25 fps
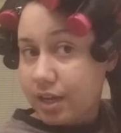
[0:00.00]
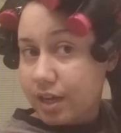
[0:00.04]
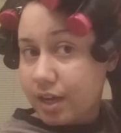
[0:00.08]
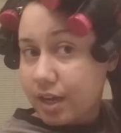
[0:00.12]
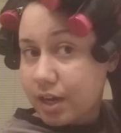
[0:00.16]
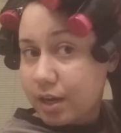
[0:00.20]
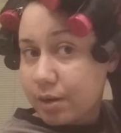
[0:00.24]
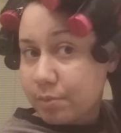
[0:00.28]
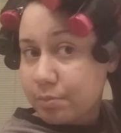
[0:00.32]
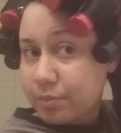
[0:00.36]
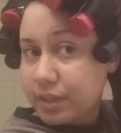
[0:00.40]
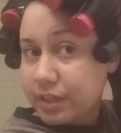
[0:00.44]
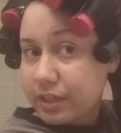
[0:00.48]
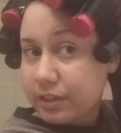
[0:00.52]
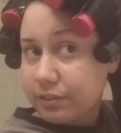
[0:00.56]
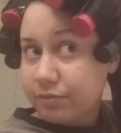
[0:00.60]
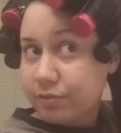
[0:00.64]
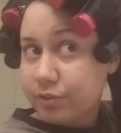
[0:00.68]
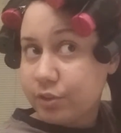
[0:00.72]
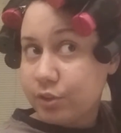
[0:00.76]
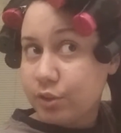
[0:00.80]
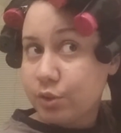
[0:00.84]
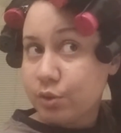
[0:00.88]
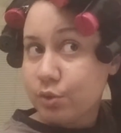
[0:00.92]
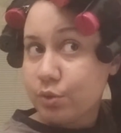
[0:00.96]
Um,
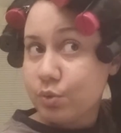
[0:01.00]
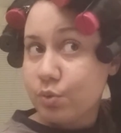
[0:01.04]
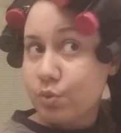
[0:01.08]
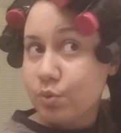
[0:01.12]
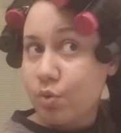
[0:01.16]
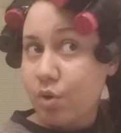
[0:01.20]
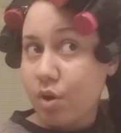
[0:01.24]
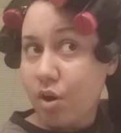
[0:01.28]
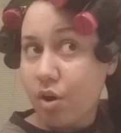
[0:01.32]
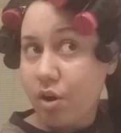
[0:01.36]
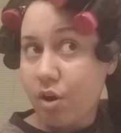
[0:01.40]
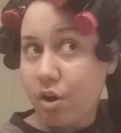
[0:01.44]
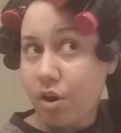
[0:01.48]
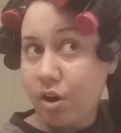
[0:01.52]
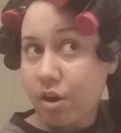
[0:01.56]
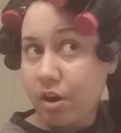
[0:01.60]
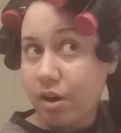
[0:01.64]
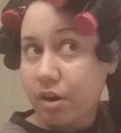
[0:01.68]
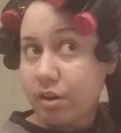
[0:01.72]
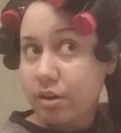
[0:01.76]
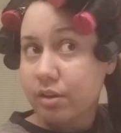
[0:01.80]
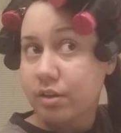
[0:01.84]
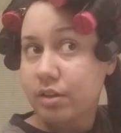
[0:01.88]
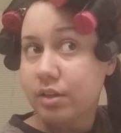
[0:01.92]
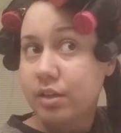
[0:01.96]
if you
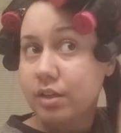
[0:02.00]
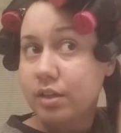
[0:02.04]
are